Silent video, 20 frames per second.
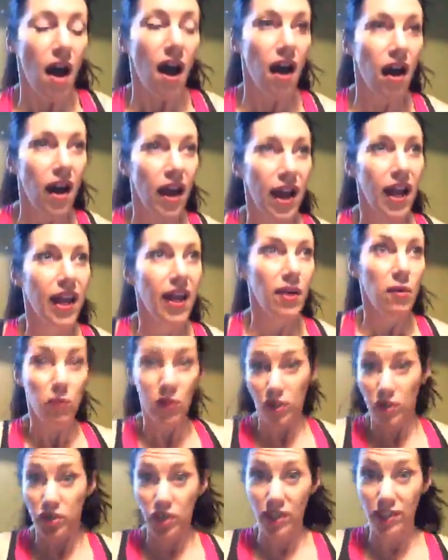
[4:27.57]
I
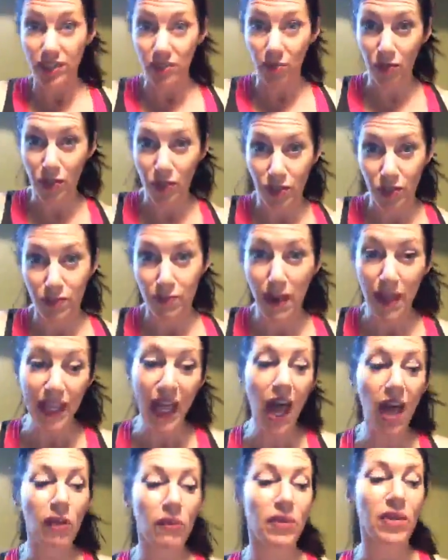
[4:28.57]
will just reduce my
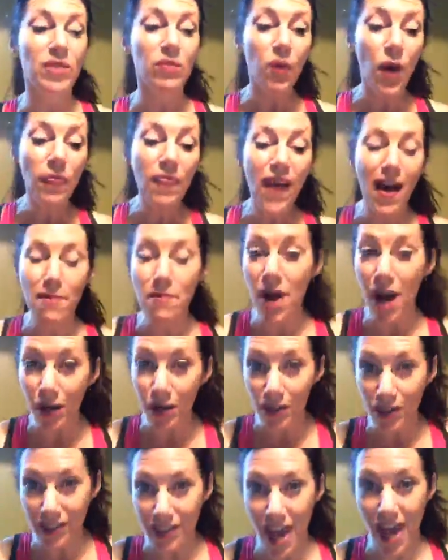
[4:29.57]
calories. What that
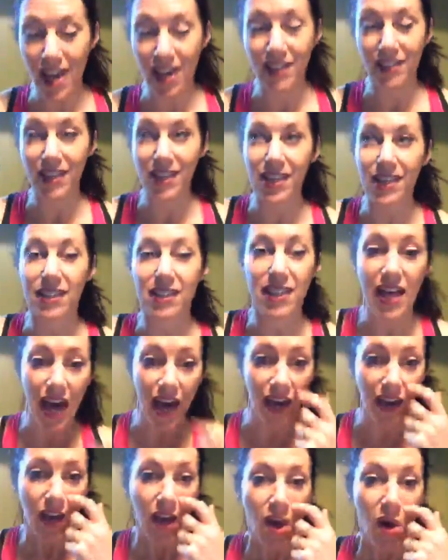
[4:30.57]
model says is
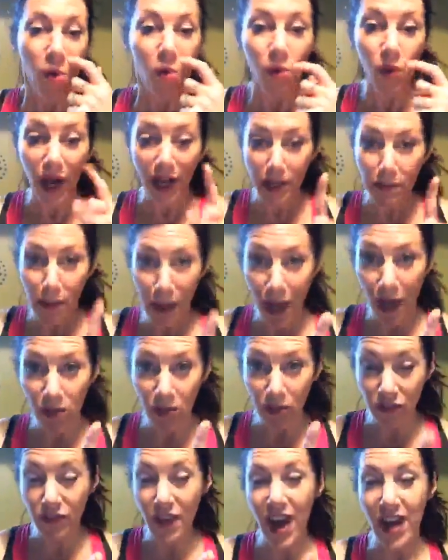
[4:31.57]
that 1 pound
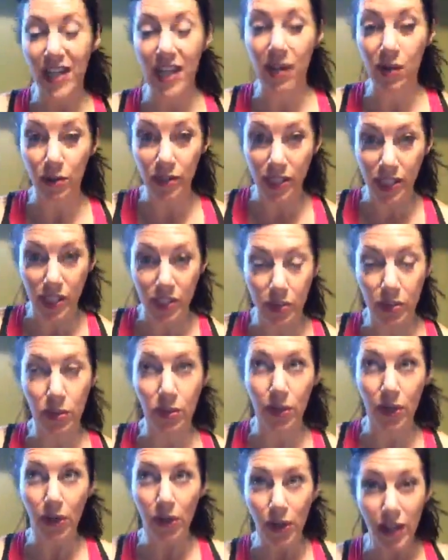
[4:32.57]
of fat equals
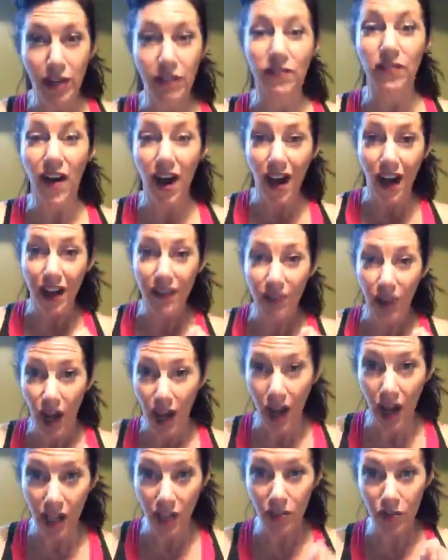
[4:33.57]

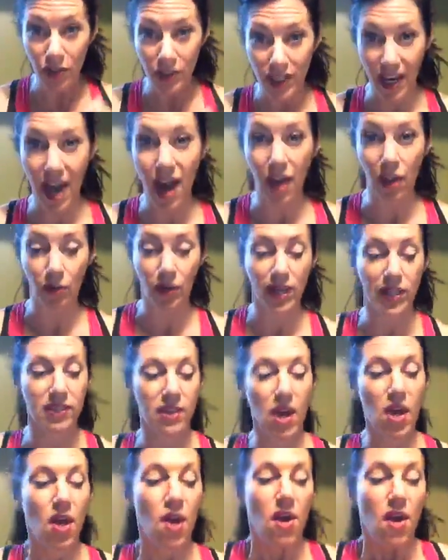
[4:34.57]
3,500 calories.
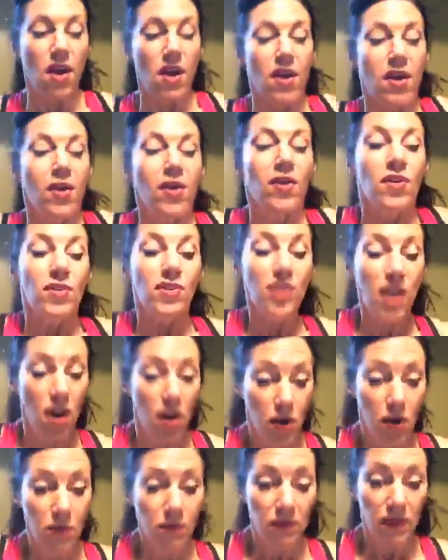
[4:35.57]

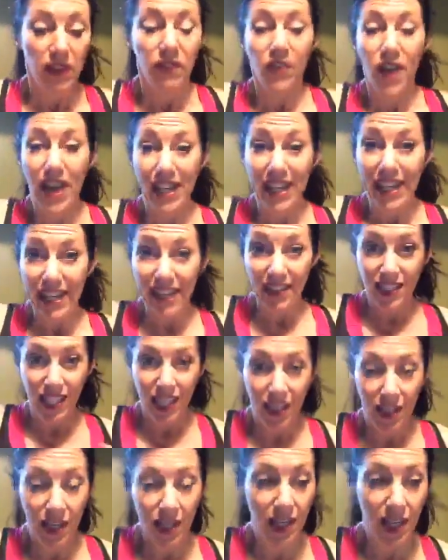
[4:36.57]
So if I eat
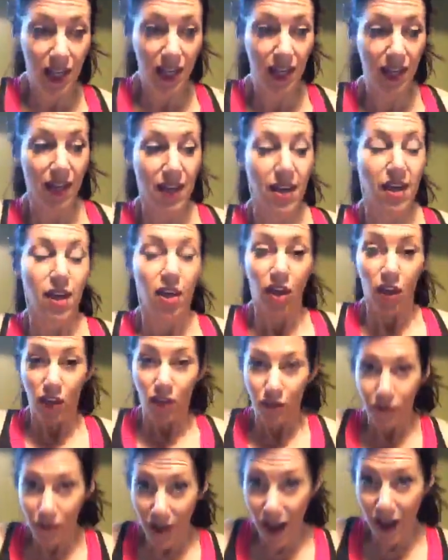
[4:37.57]

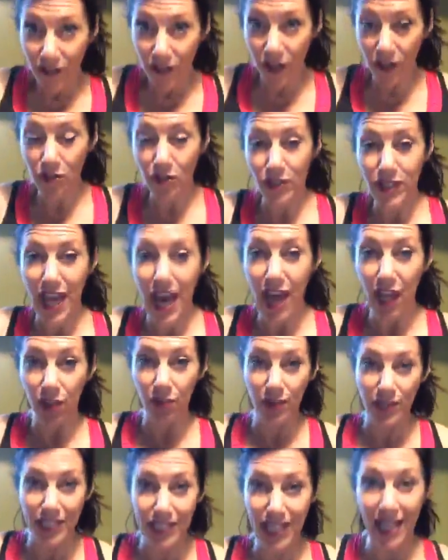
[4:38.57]
500
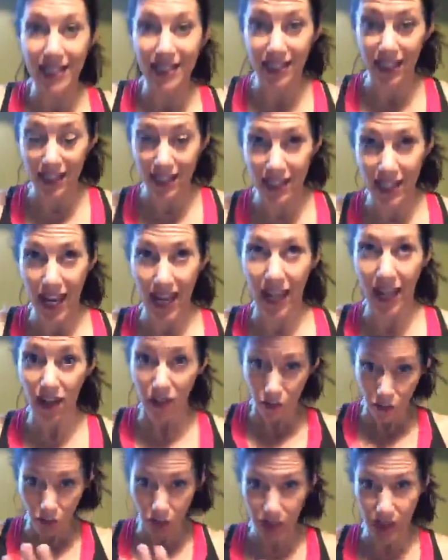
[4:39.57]
calories less a day
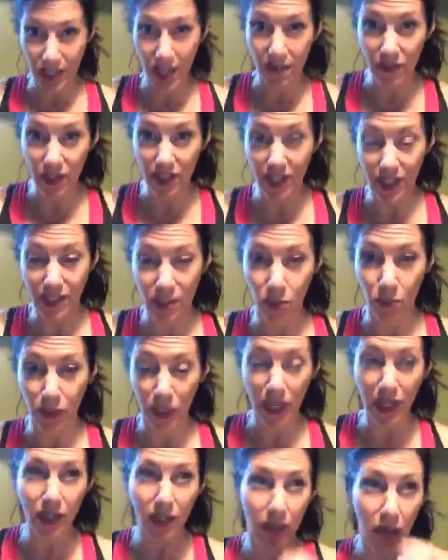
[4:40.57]
for 7 days a
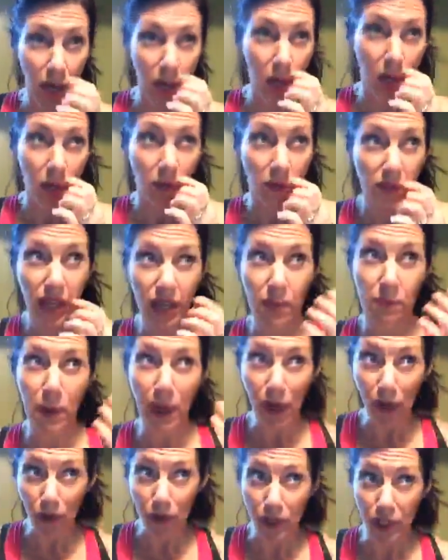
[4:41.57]
week, then
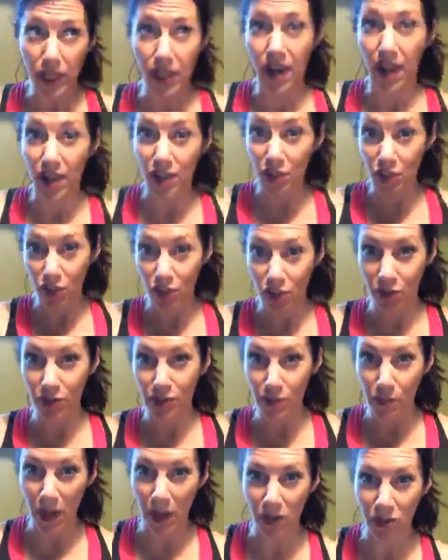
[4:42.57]
apparently I should lose
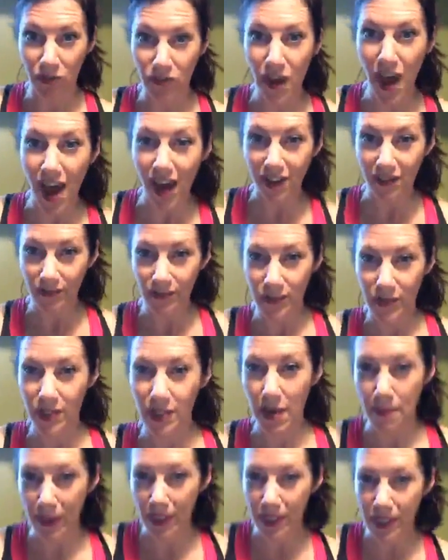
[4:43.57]
a pound of fat. Does
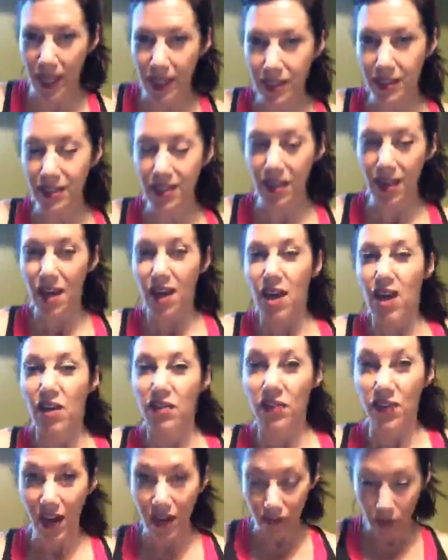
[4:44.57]
that make sense?
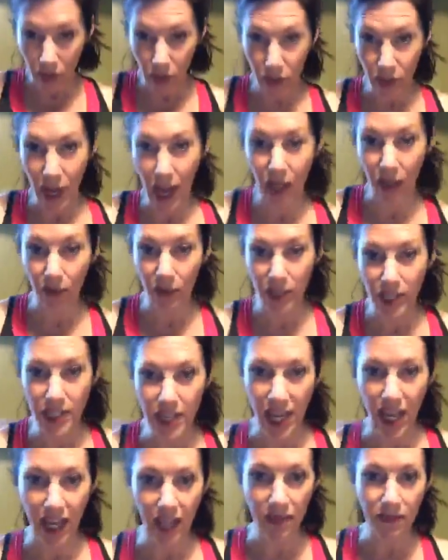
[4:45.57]
500 calories a
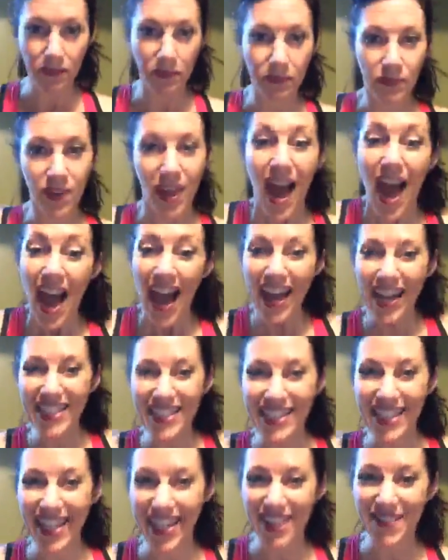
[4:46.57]
day. Hey,
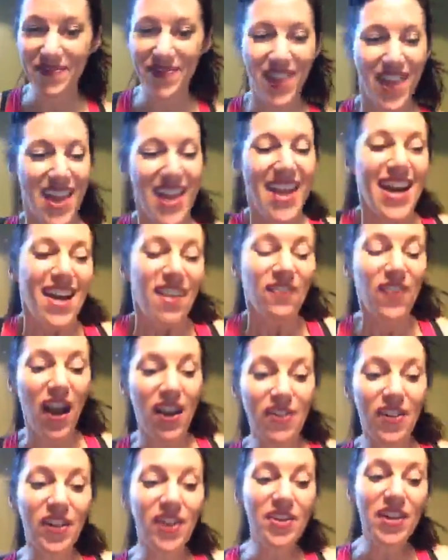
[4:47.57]
Sam.
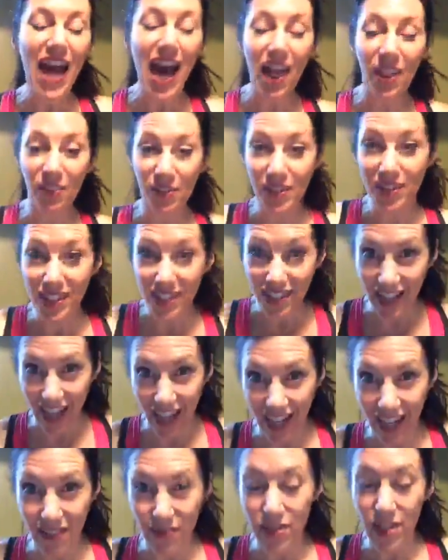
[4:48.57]
500 calories a
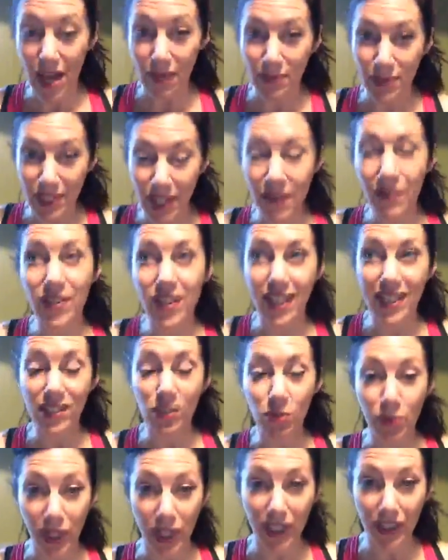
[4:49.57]
day times 7 days a
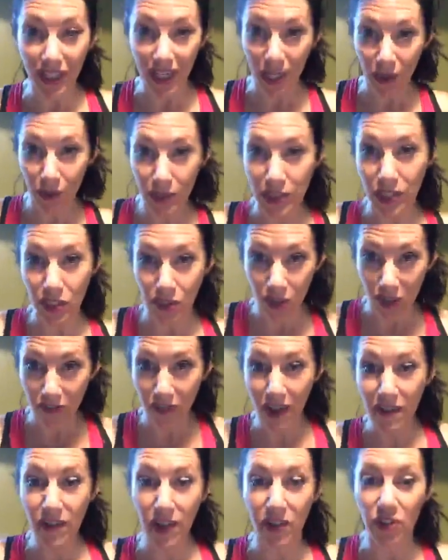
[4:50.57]
week equals
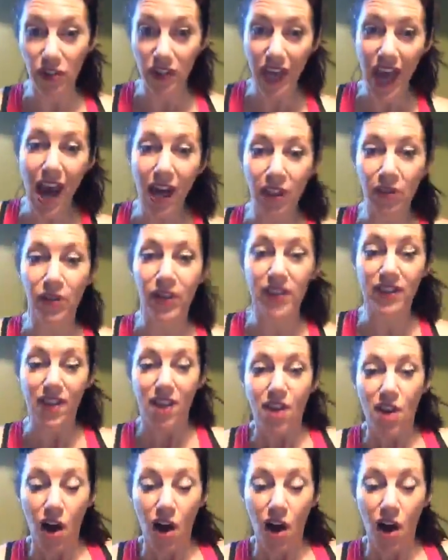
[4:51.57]
3,500 calories.